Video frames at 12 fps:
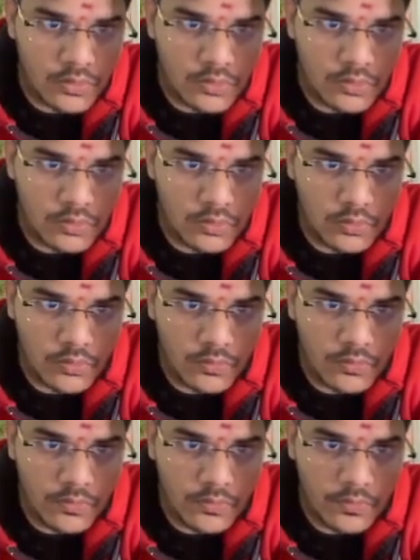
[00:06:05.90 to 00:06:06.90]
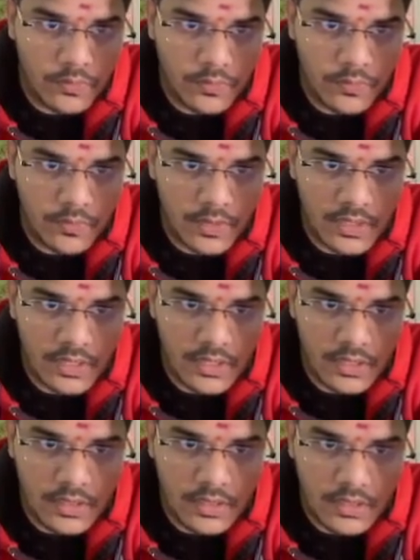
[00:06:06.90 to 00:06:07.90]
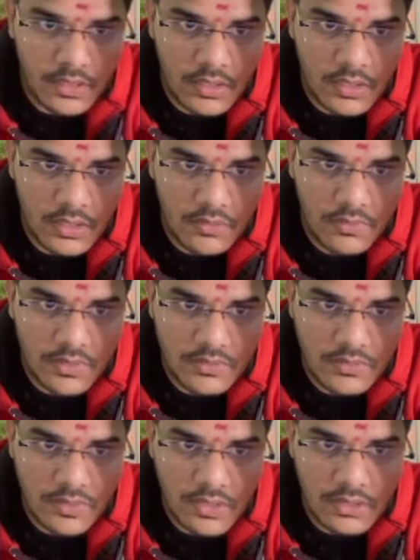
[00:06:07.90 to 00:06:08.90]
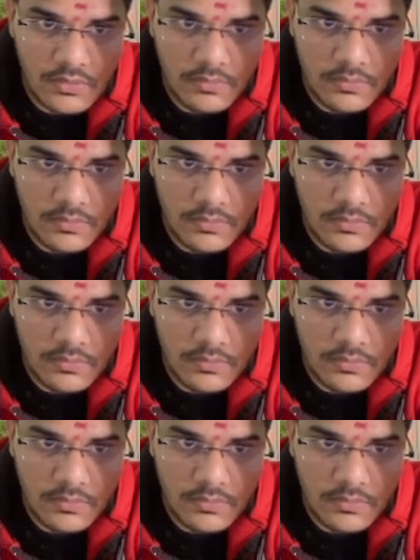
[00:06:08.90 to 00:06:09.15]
so for a given soil,